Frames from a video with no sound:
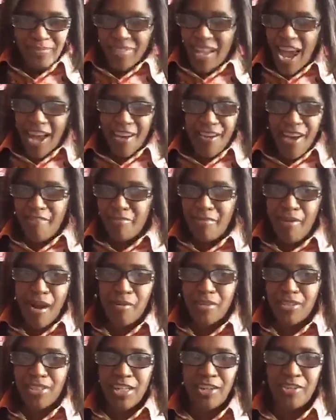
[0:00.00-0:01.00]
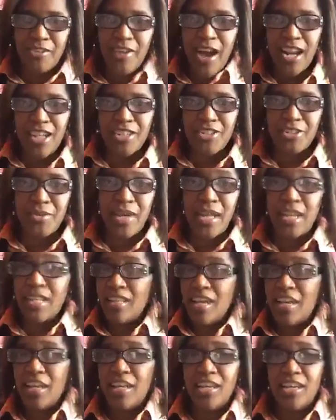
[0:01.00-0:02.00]
I don't have a problem with telling you how to do
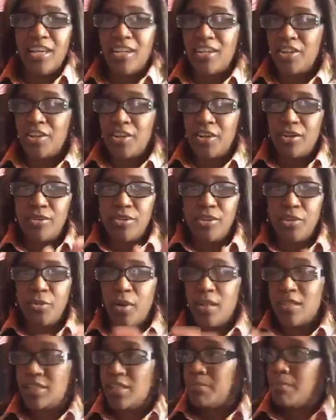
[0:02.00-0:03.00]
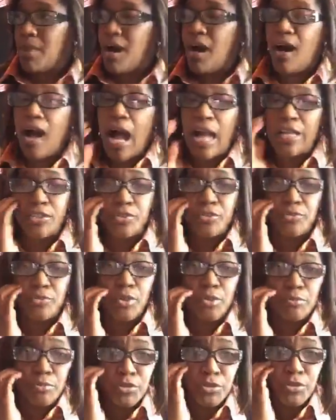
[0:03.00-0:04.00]
anything in here. You know, you want to see I do
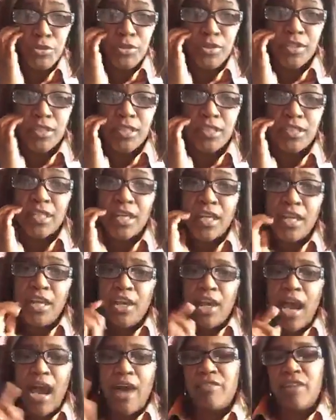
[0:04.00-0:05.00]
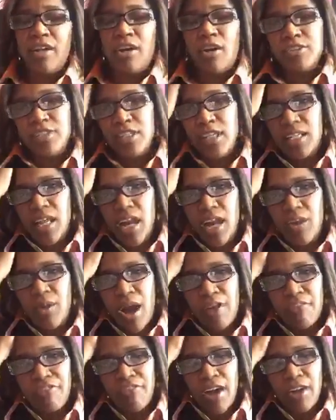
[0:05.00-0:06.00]
room tours. I have a coaching client. Our
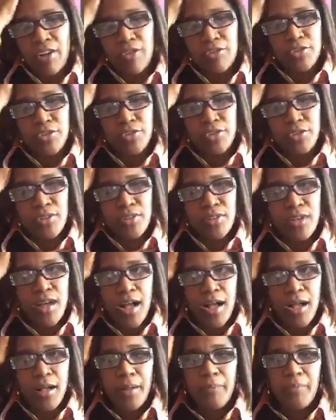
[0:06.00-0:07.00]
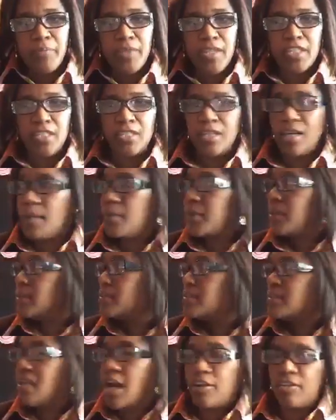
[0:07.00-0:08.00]
final tour this coming
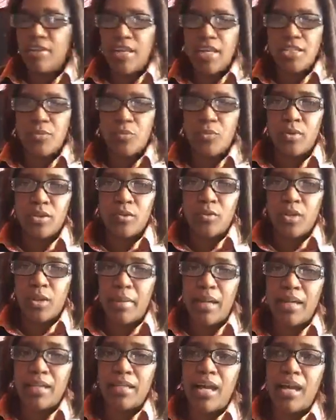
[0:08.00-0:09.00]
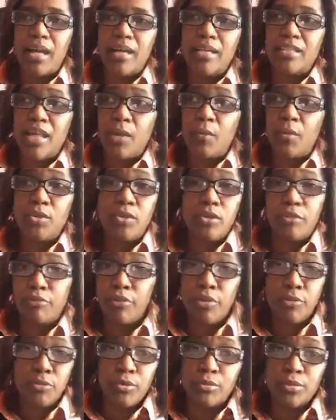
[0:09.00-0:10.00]
Saturday is with one of my clients, and we're doing a
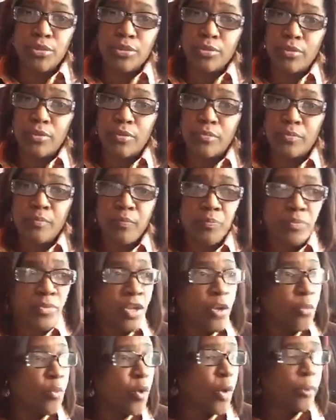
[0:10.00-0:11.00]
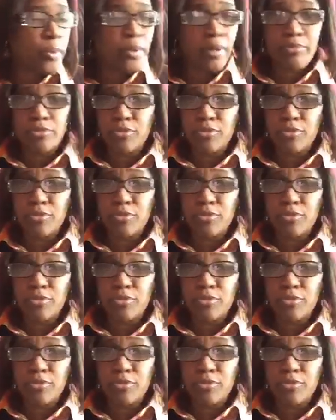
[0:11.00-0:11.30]
full room tour. We're opening up